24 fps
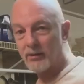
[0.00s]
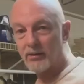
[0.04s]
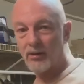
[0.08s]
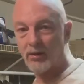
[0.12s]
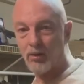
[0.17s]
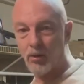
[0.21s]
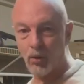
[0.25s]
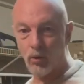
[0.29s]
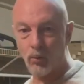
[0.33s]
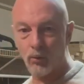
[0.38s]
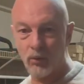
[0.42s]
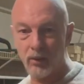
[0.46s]

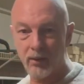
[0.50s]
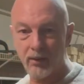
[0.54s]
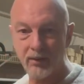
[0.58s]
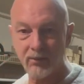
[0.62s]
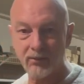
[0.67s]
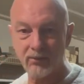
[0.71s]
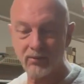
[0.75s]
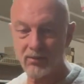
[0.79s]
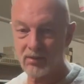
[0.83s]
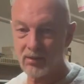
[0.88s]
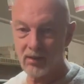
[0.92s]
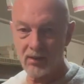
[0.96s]

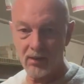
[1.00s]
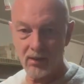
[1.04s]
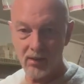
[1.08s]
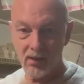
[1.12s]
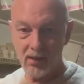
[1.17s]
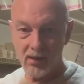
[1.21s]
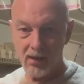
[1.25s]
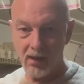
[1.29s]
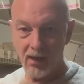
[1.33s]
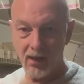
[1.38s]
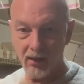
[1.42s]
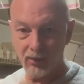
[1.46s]
O-rings
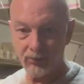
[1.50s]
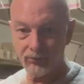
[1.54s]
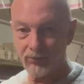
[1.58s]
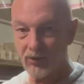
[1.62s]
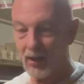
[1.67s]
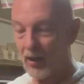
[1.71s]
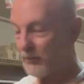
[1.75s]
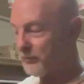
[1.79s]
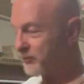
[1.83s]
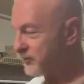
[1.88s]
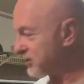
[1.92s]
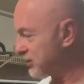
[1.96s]
held
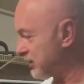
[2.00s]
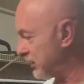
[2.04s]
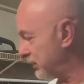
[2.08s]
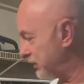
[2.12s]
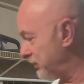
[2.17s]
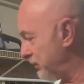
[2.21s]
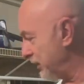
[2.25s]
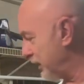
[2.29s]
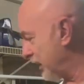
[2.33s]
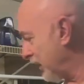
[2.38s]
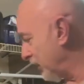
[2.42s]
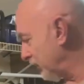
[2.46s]
up, seemed to
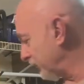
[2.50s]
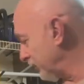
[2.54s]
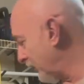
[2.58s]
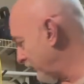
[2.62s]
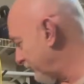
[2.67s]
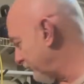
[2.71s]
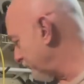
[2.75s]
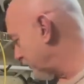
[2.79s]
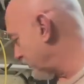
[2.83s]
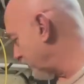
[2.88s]
be held up